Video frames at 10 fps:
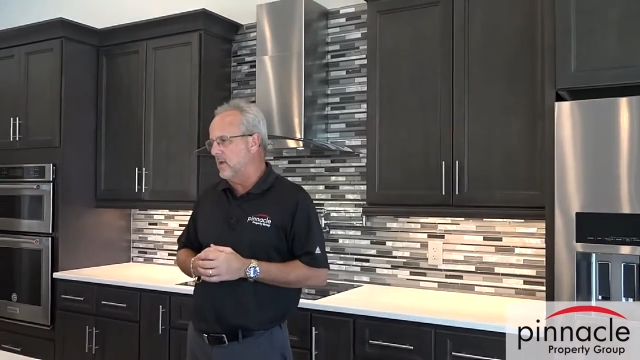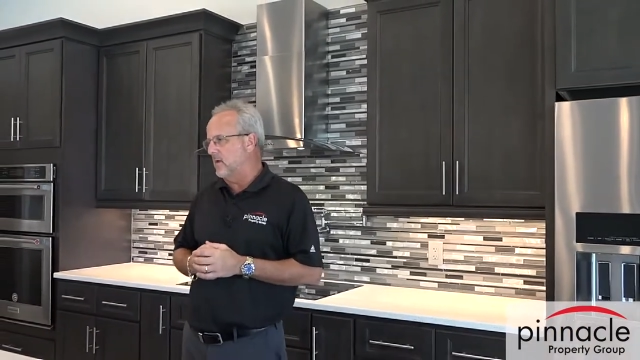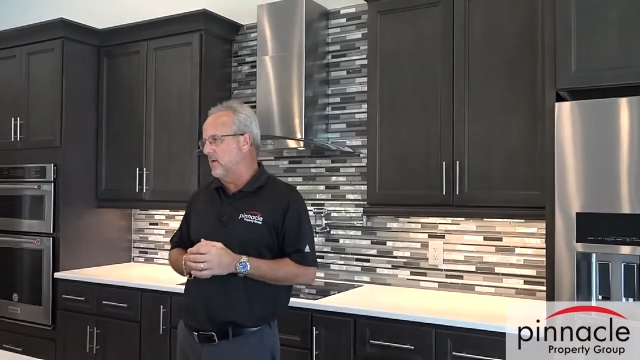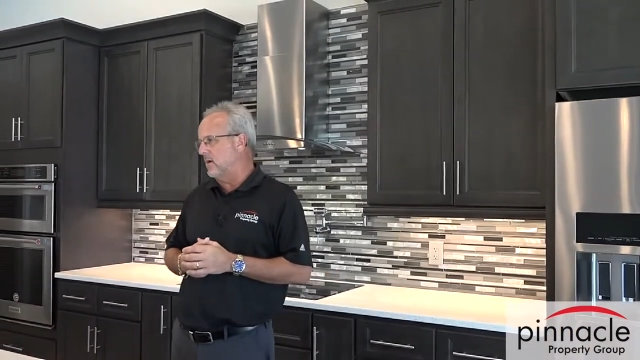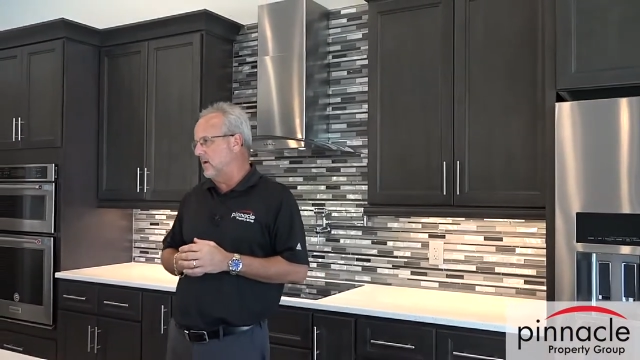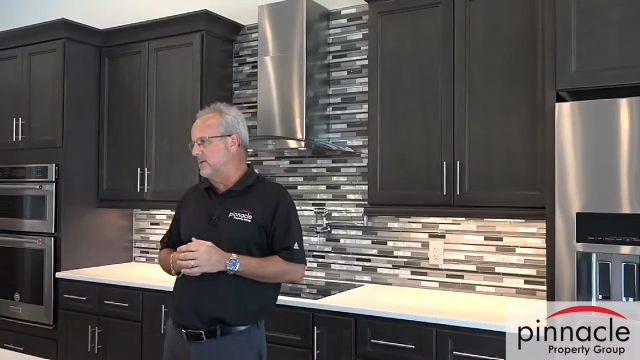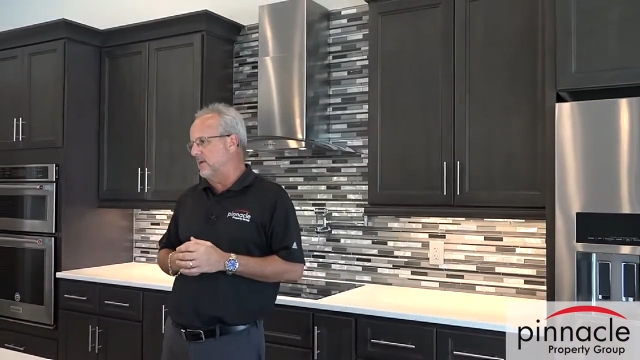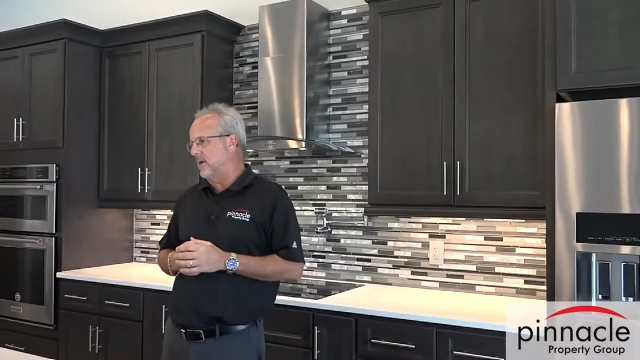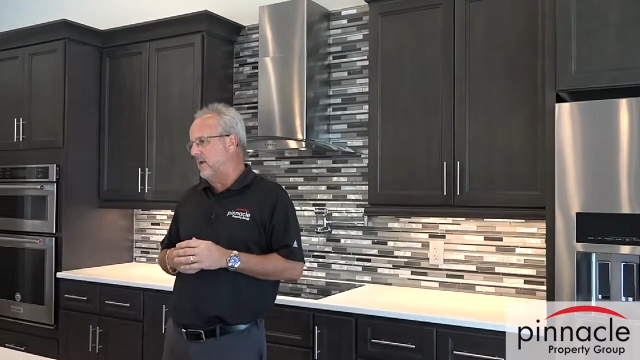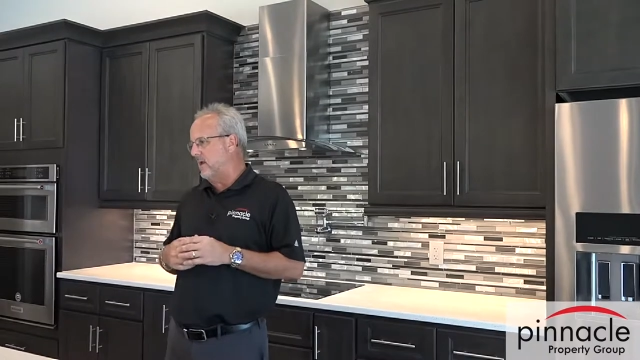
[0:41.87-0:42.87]
He uh,
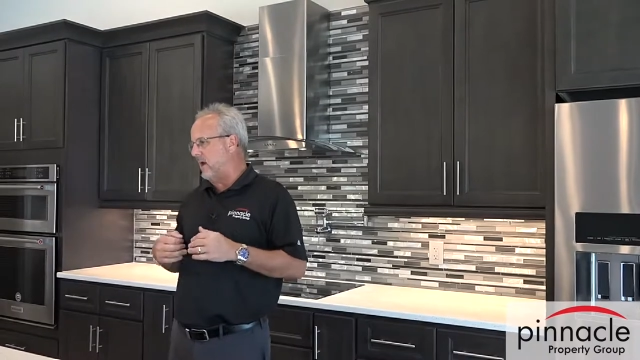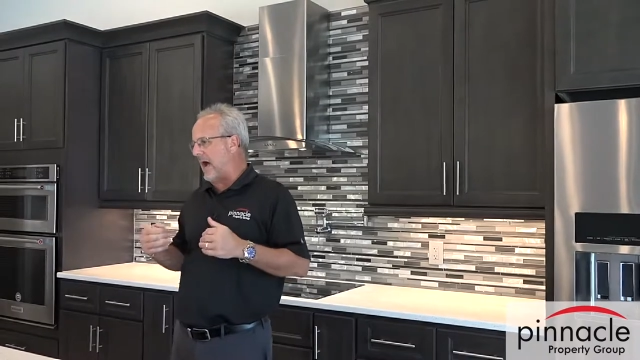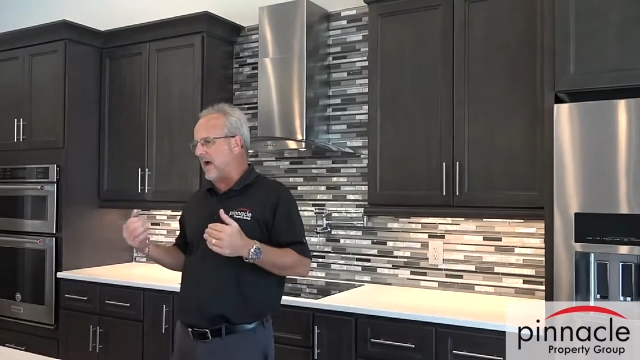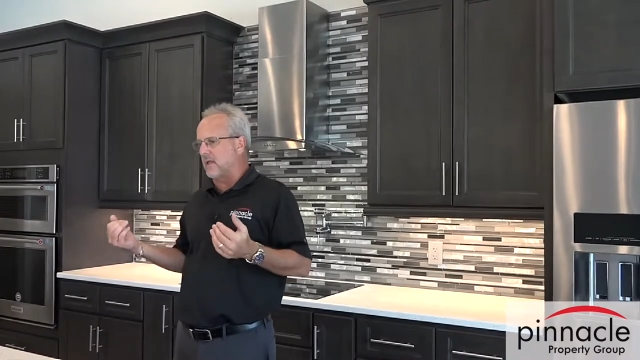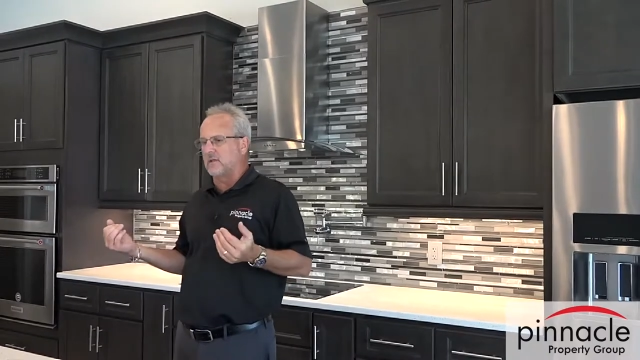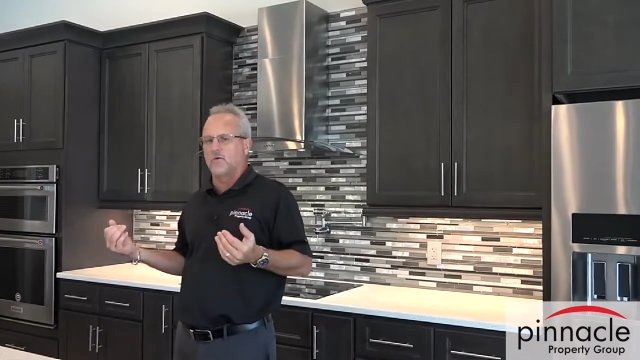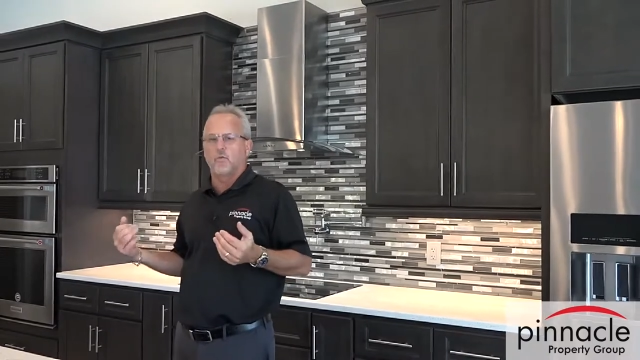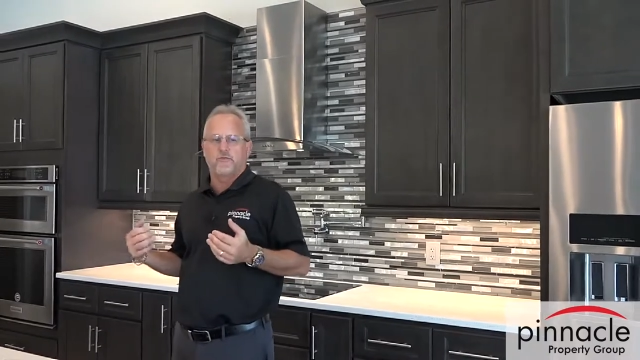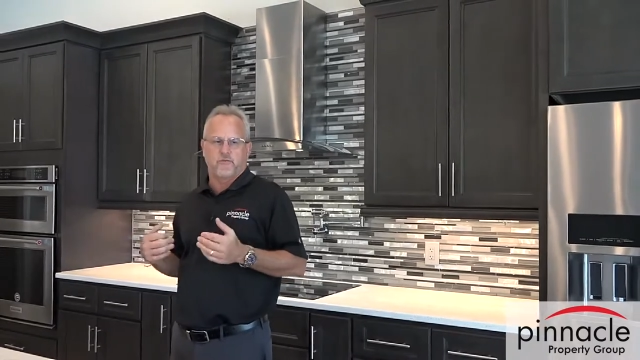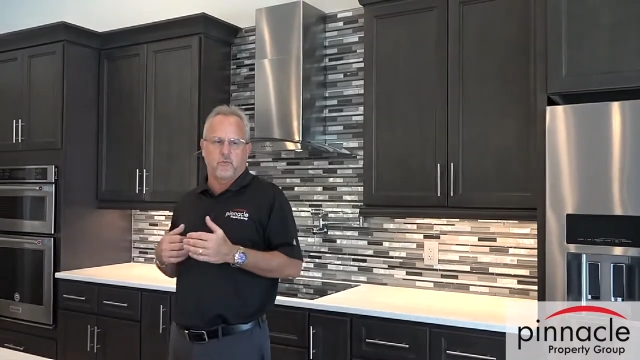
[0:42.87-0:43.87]
did a island
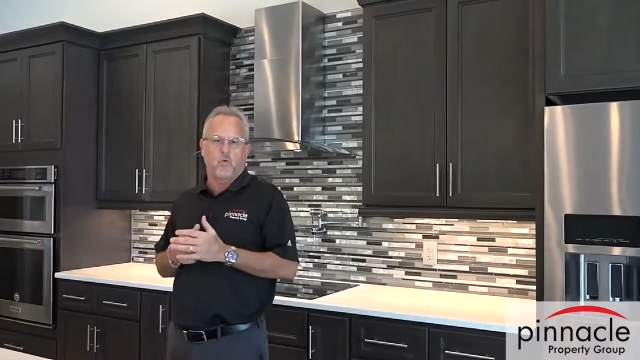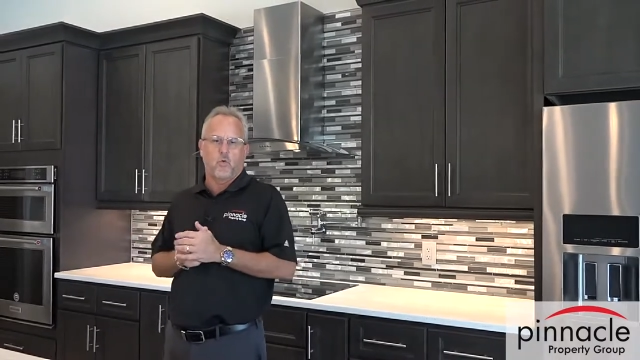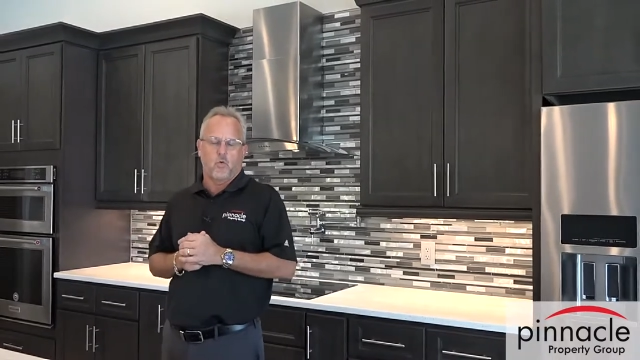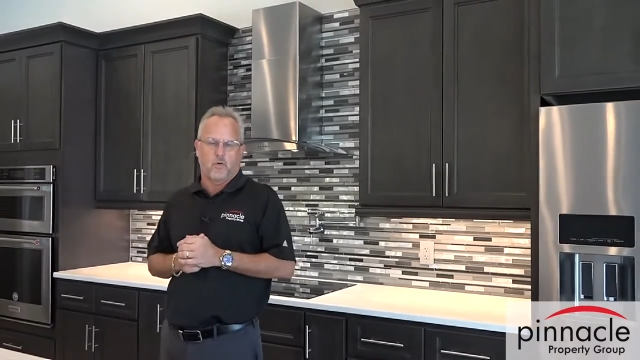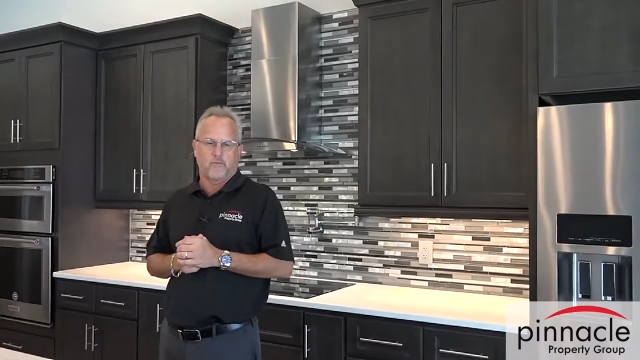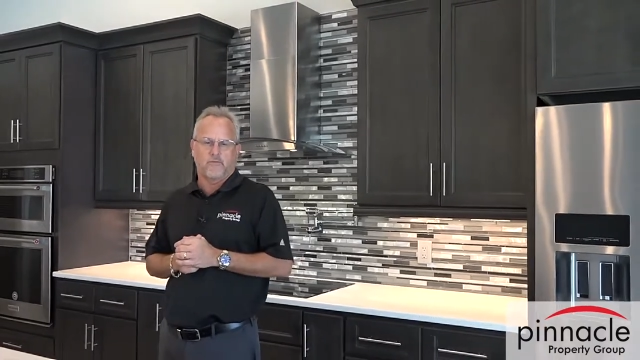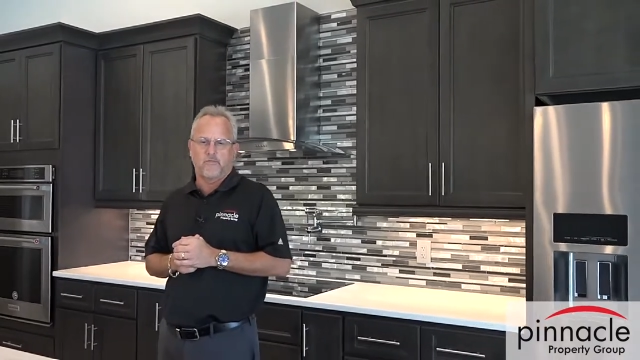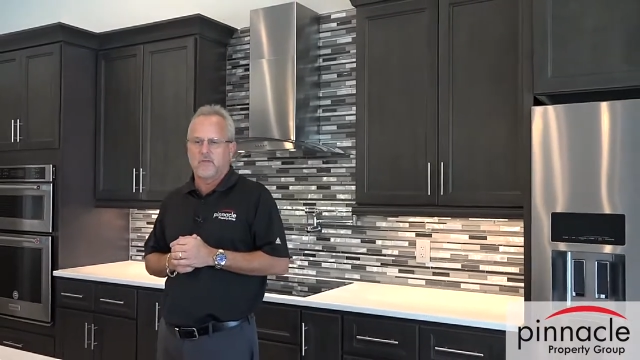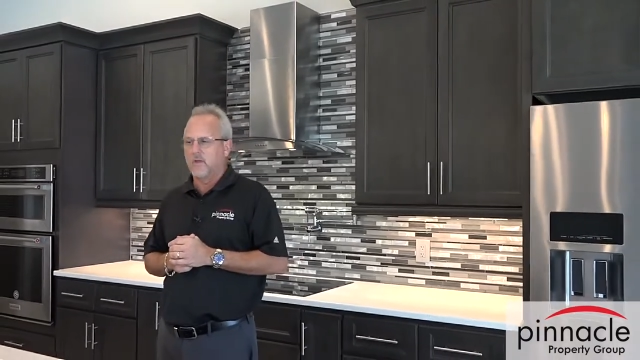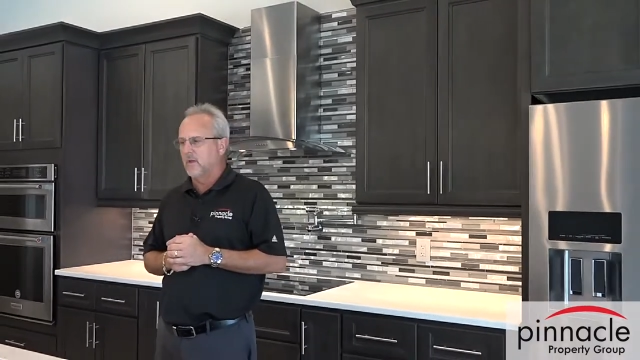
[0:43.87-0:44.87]
with some quartz